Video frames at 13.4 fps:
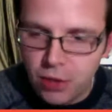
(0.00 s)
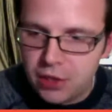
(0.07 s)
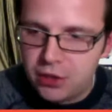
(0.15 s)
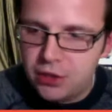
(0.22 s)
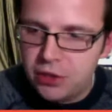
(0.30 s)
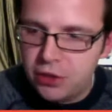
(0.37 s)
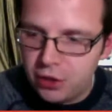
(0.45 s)

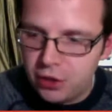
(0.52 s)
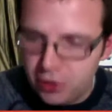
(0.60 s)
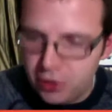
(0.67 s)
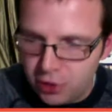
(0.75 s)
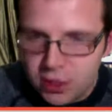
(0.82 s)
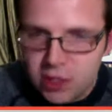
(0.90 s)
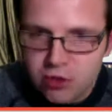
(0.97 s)
The
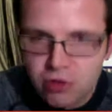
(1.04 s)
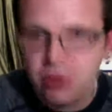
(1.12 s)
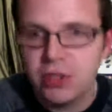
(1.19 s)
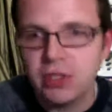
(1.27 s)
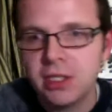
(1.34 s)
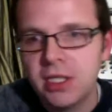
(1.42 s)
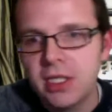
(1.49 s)
Auditron
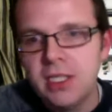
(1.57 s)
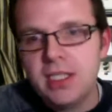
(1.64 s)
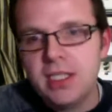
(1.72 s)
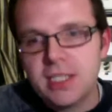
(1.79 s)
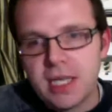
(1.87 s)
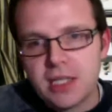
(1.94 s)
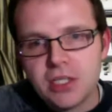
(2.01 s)
is
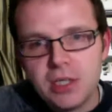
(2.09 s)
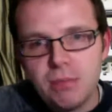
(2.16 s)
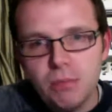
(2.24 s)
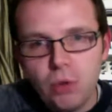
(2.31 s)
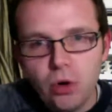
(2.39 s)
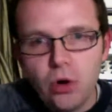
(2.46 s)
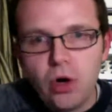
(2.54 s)
actually
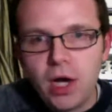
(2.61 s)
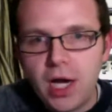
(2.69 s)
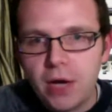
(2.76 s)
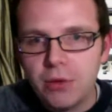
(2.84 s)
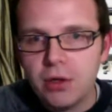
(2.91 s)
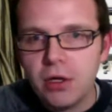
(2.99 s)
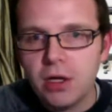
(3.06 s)
more how
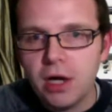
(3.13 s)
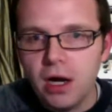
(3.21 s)
a